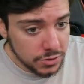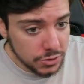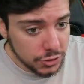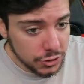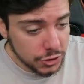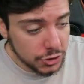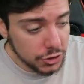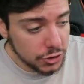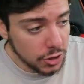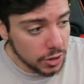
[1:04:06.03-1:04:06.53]

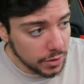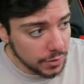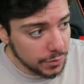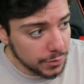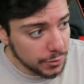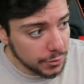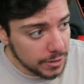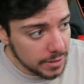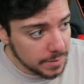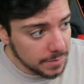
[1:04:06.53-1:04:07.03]
should start
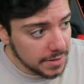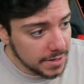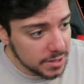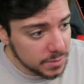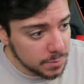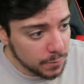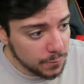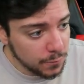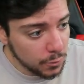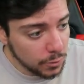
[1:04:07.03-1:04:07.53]
30
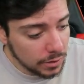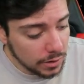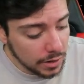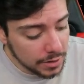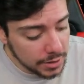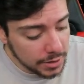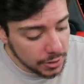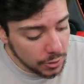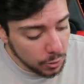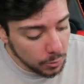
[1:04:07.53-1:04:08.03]
minutes before
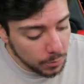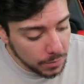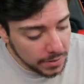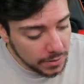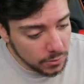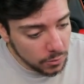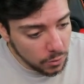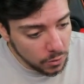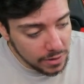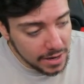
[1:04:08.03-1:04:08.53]
London
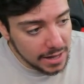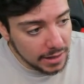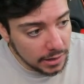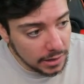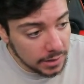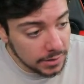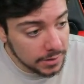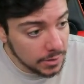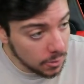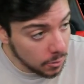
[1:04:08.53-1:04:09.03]
Open or at
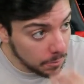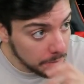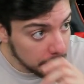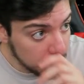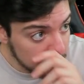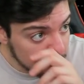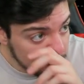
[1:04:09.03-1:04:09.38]
London Open.